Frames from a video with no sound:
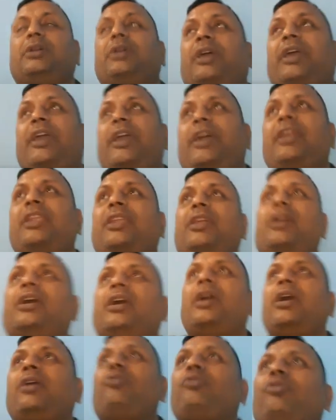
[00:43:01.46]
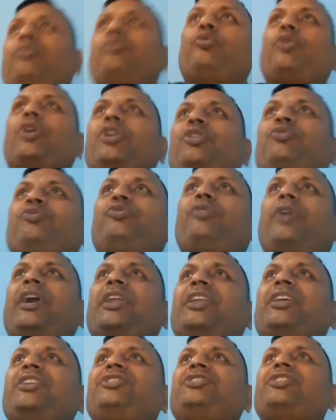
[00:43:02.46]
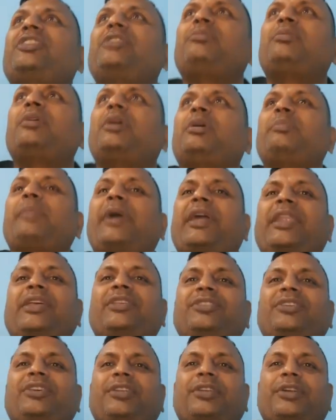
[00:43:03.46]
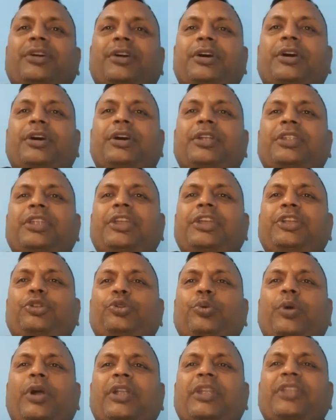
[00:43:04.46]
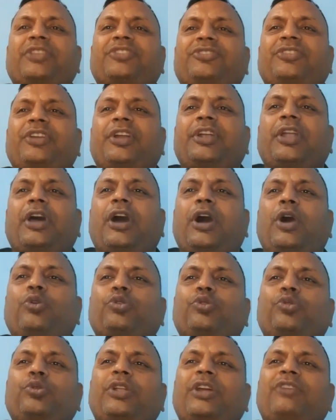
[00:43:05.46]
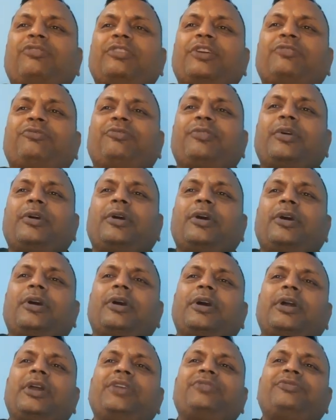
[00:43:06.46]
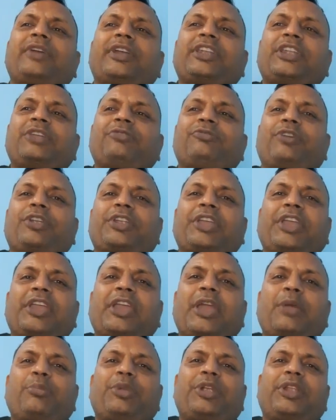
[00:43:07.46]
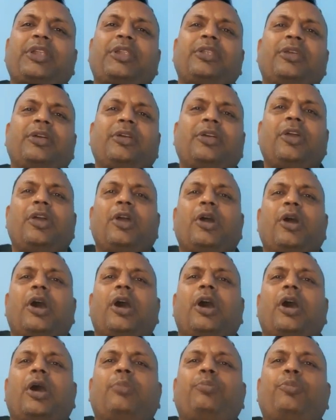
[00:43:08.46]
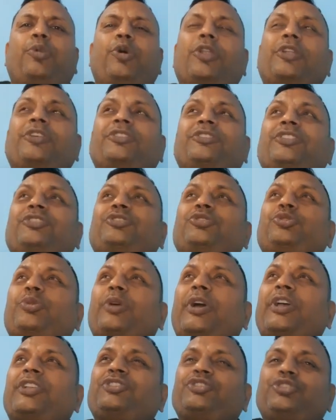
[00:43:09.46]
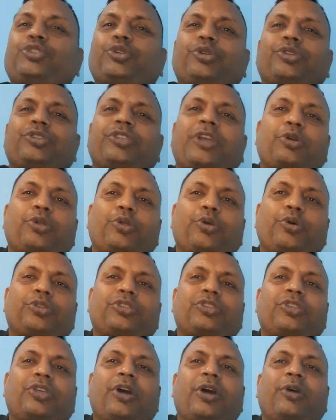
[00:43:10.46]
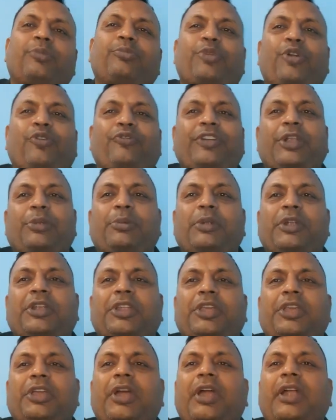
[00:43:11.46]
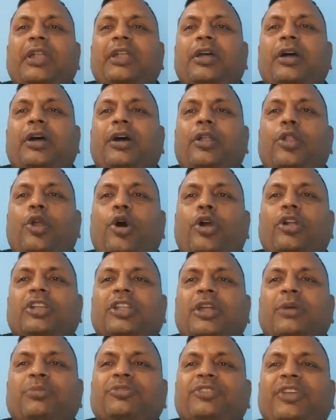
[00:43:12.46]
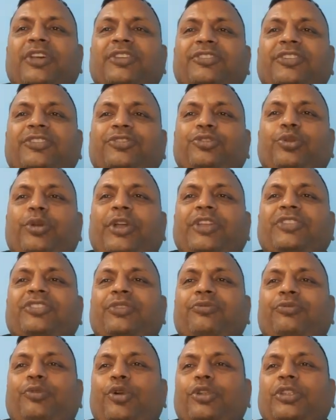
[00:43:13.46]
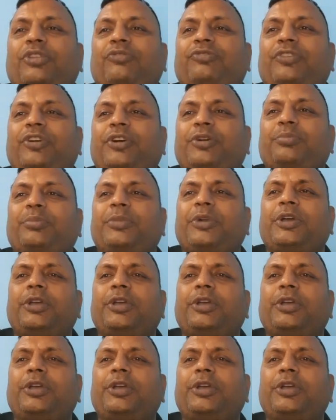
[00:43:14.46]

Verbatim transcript: here, what financial manager need to understand how to develop effective working capital policies to ensure the growth, profitability, and long-term success, you can say, for the firm